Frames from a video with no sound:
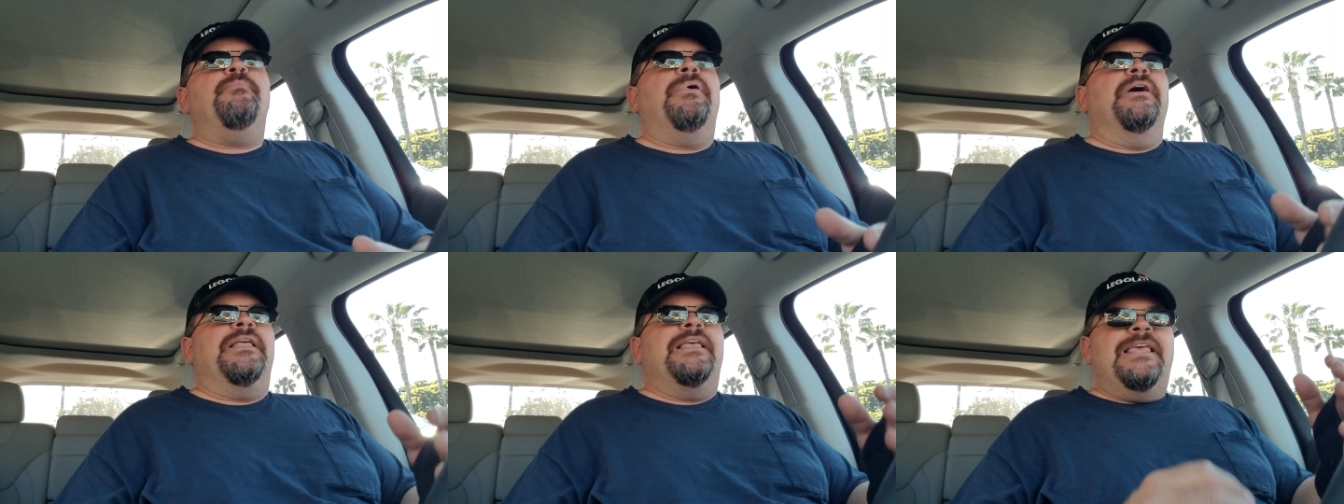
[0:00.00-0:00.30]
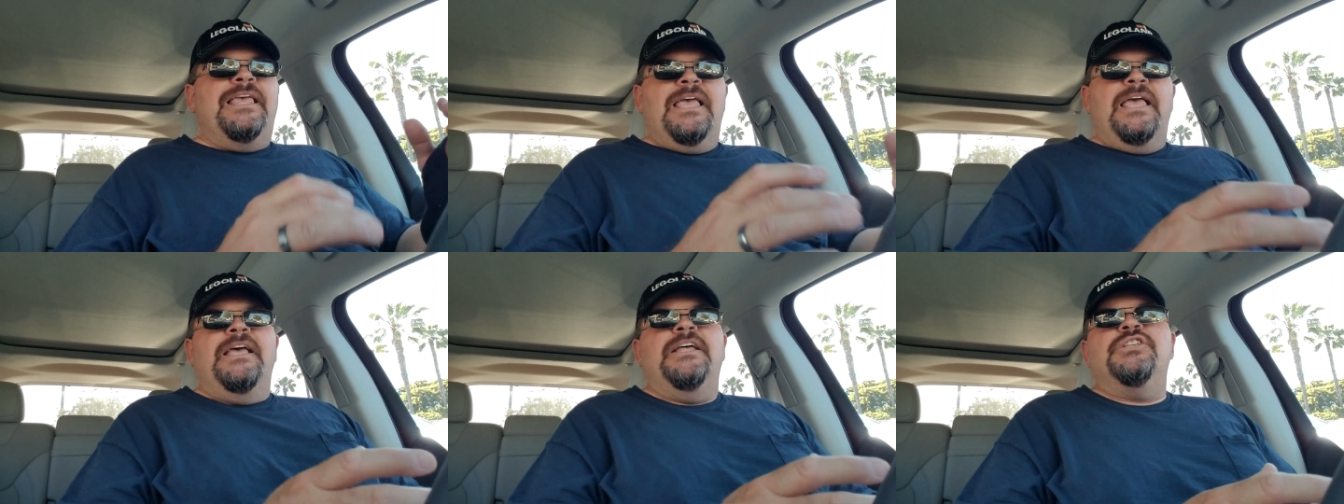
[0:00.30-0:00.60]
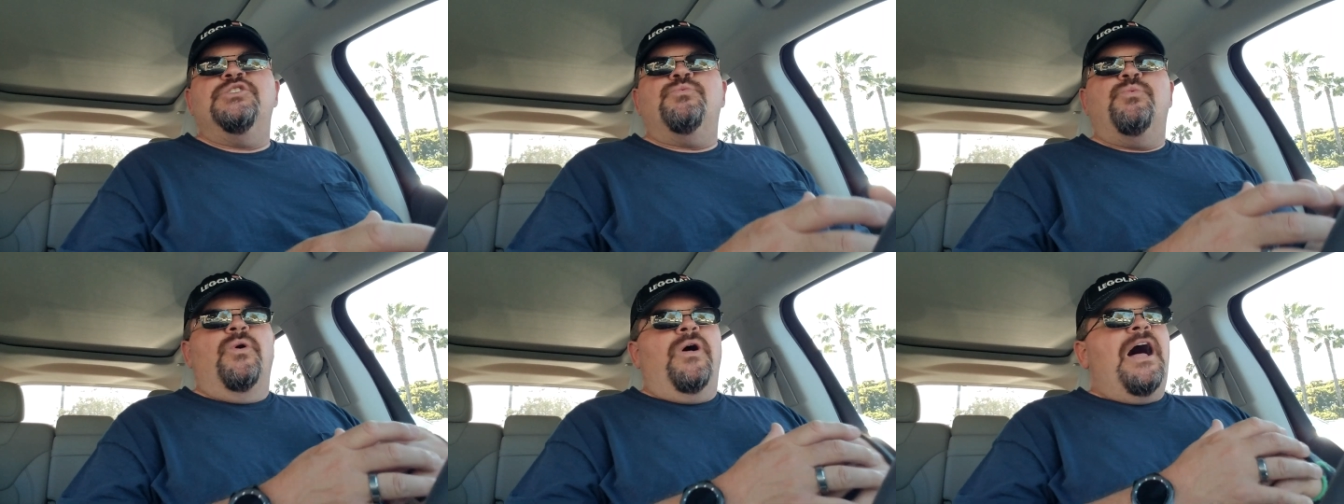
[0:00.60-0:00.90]
but
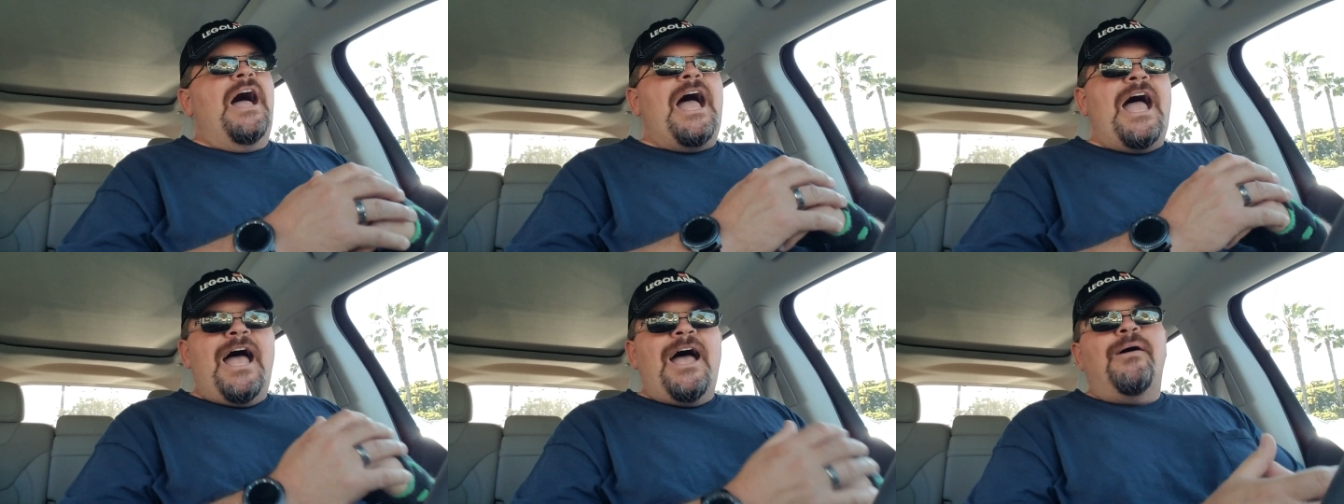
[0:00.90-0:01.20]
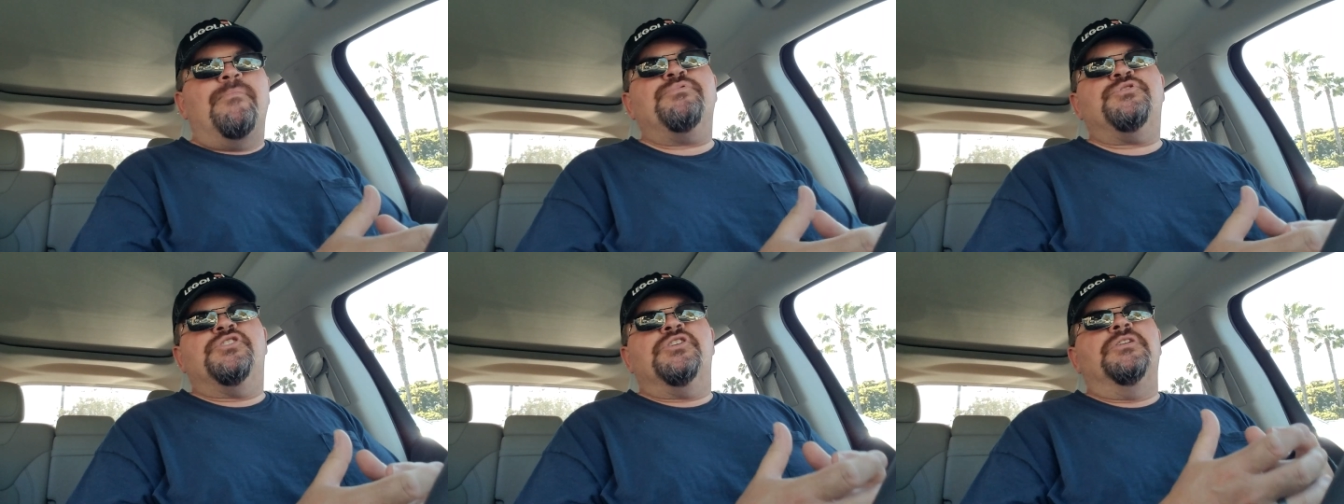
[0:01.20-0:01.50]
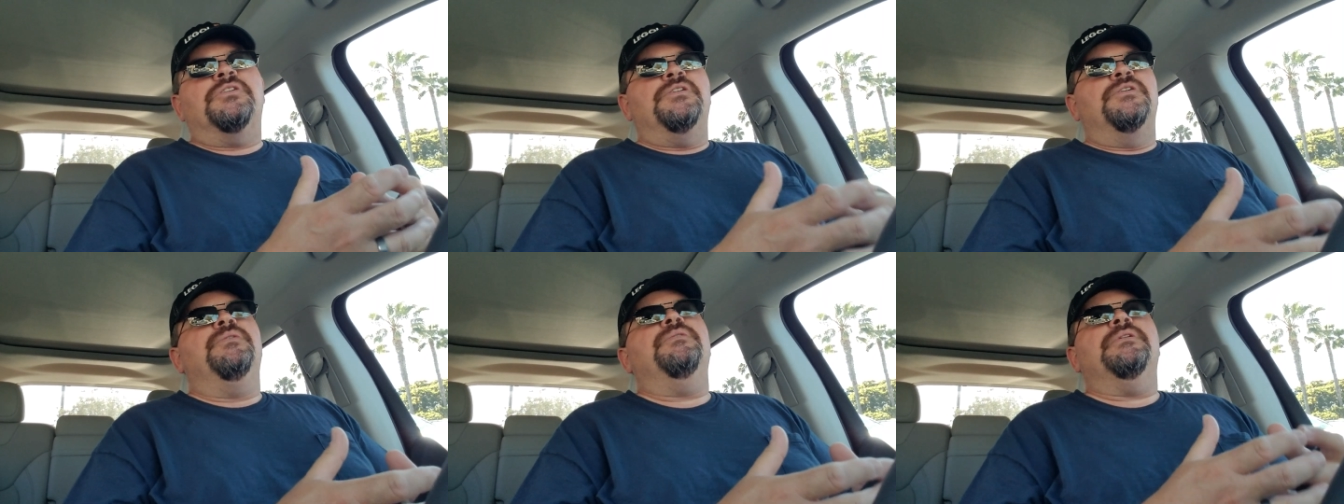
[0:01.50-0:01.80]
kids will
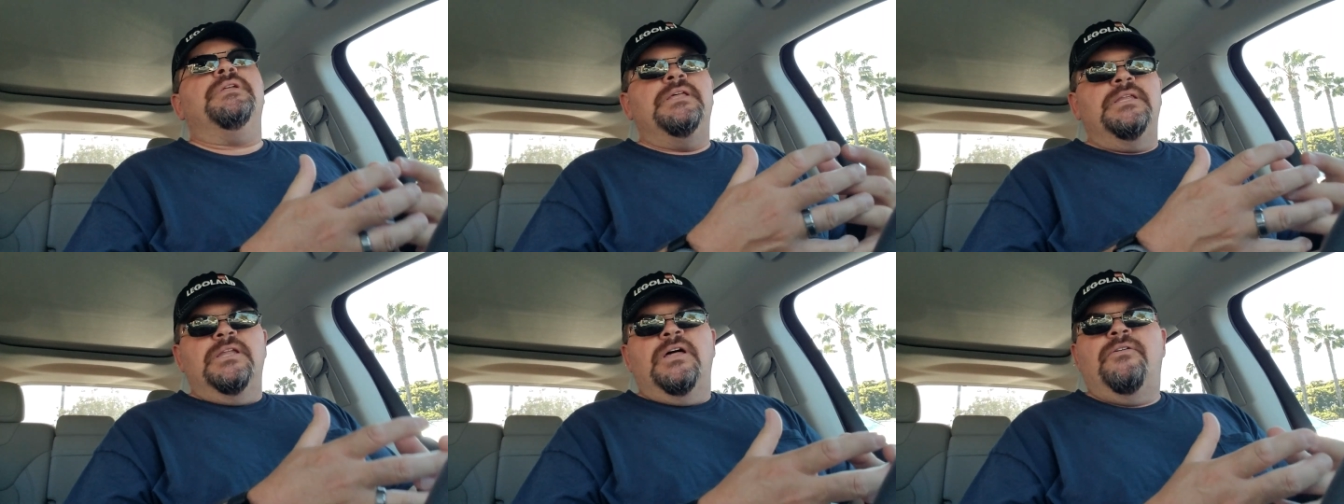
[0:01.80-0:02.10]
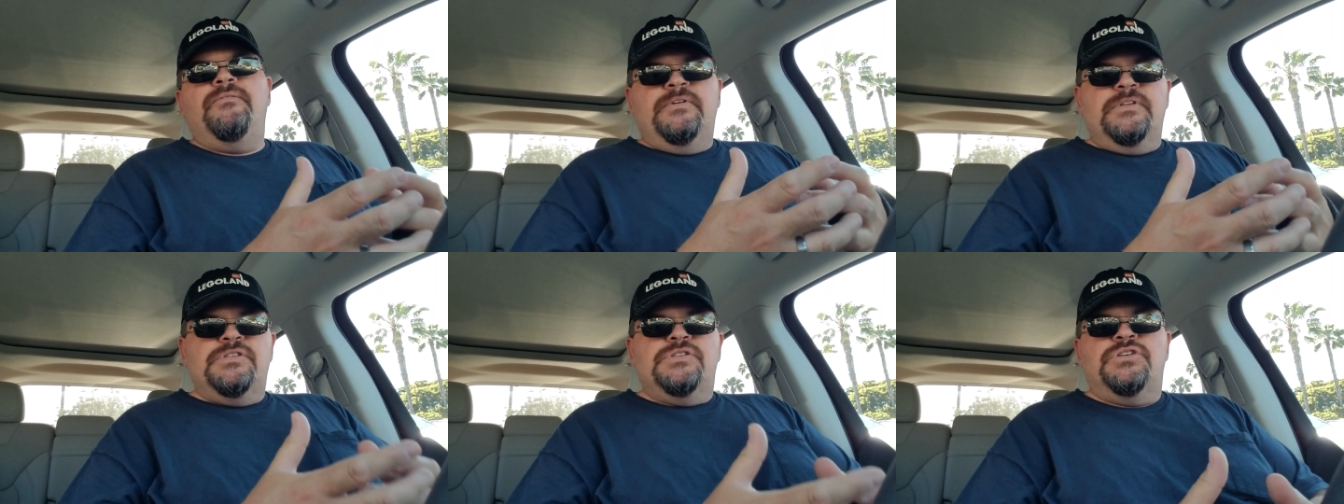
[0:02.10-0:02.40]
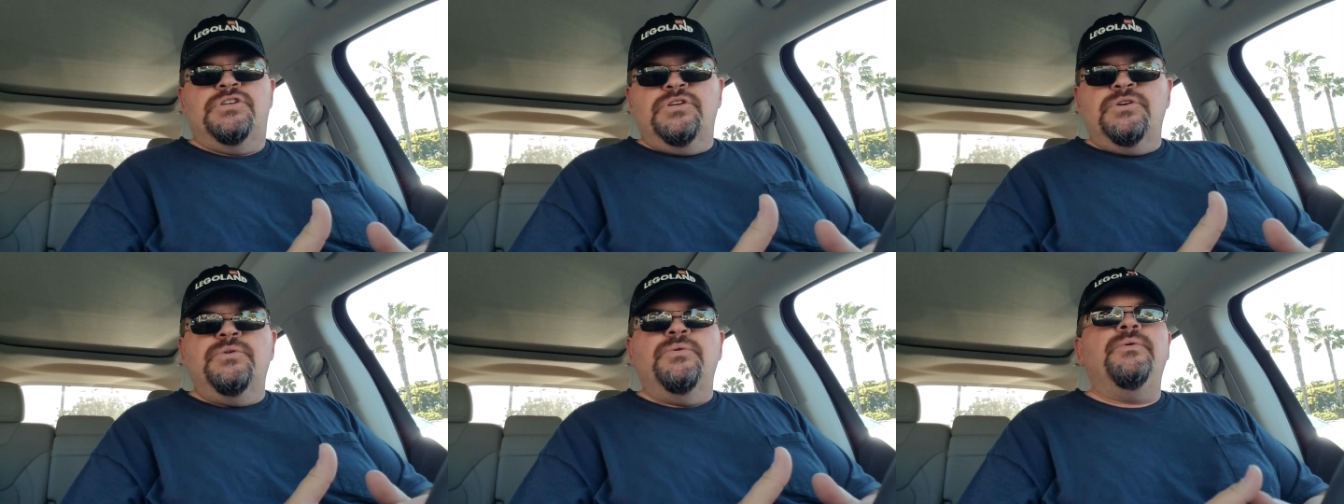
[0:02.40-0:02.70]
absolutely love it
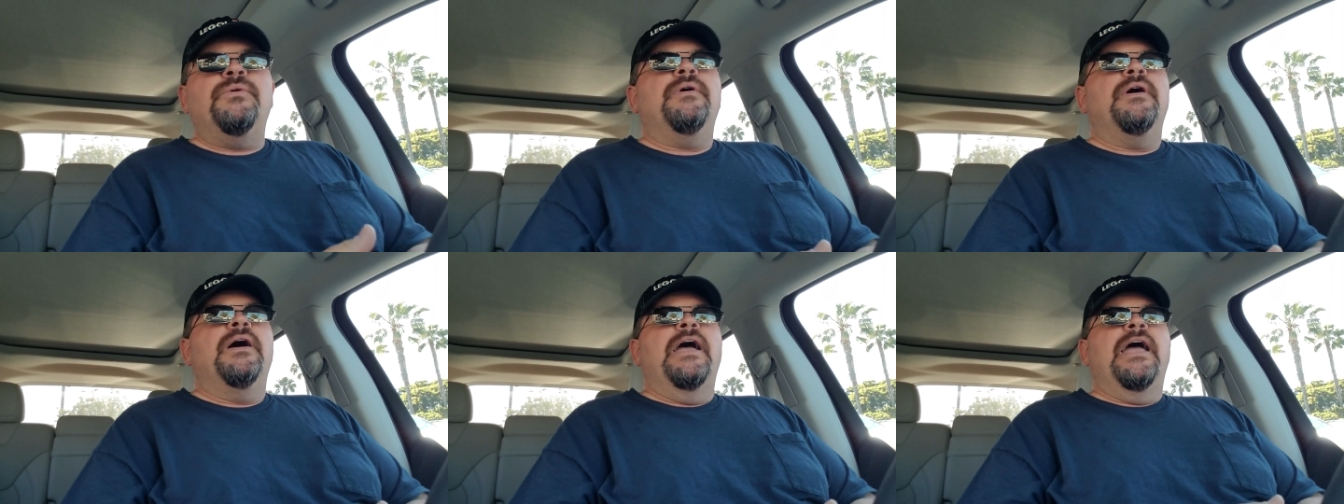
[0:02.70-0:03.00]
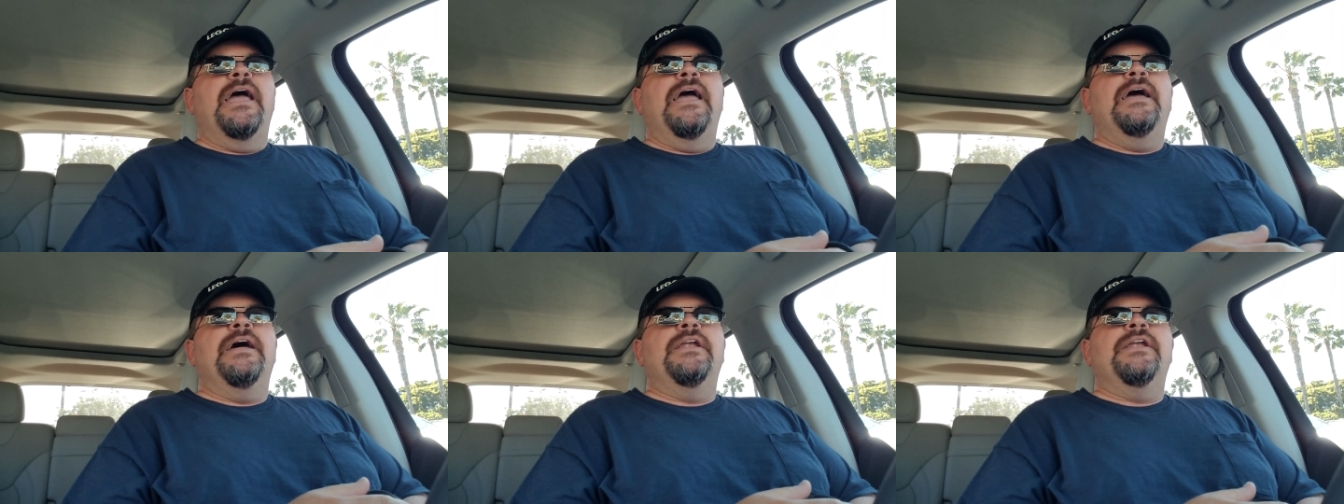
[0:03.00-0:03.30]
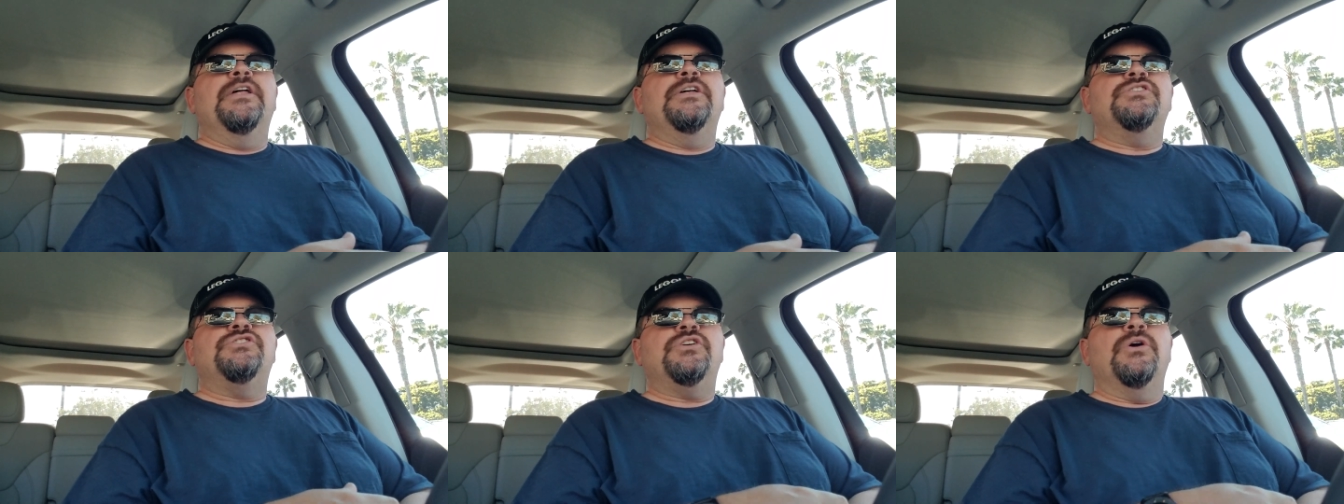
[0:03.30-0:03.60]
too.
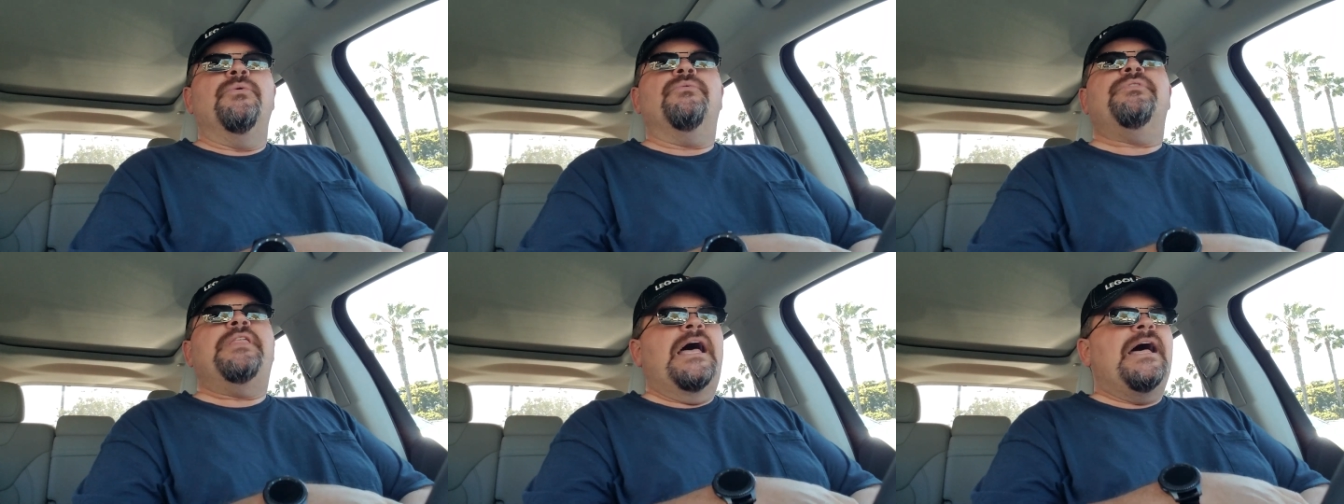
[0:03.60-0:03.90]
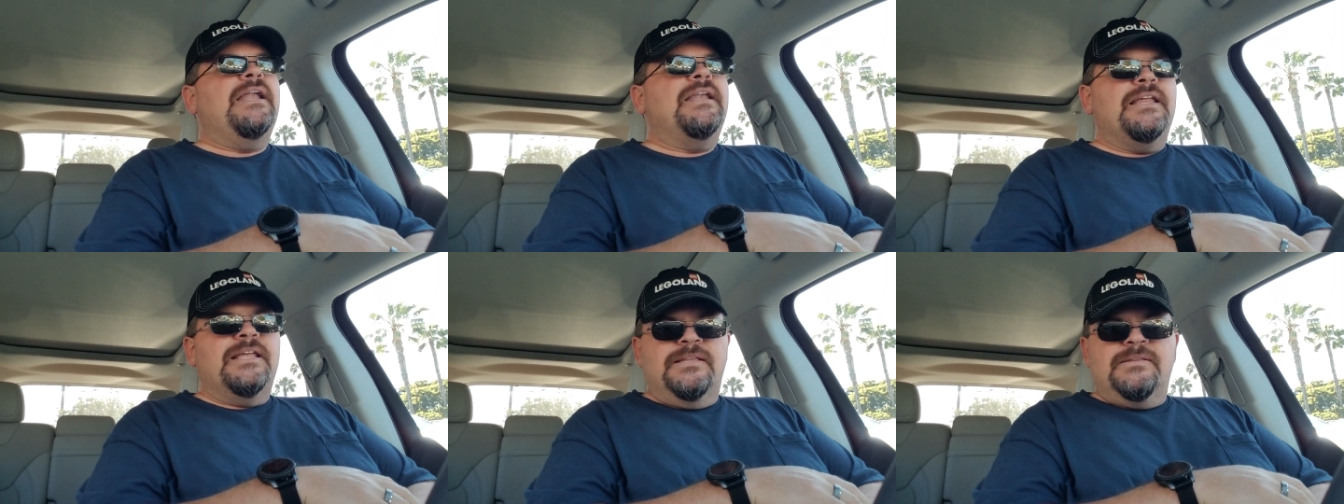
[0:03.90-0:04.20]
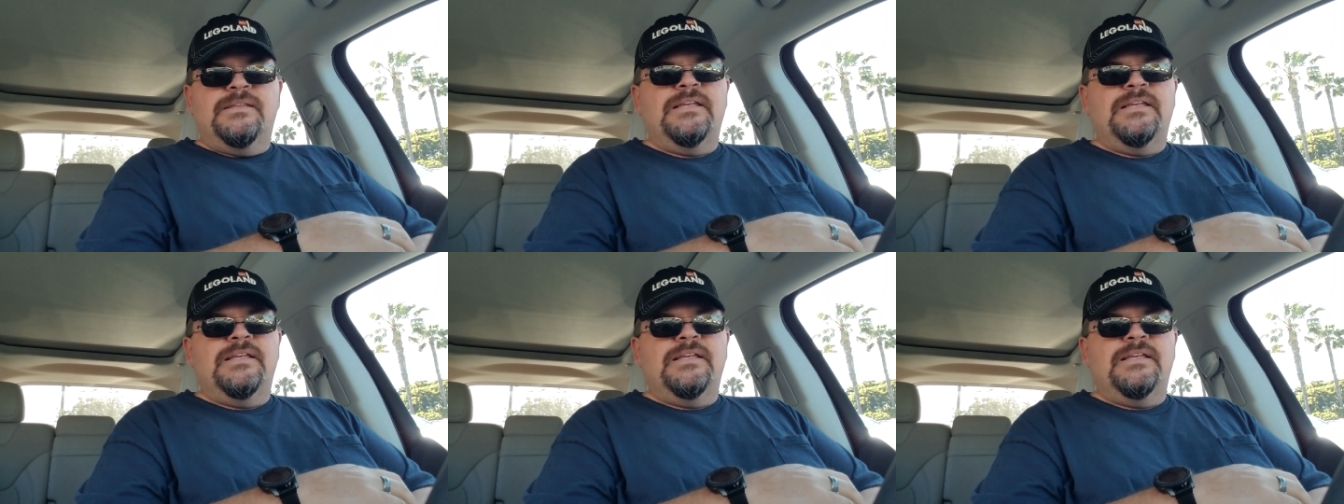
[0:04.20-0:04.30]
And so that,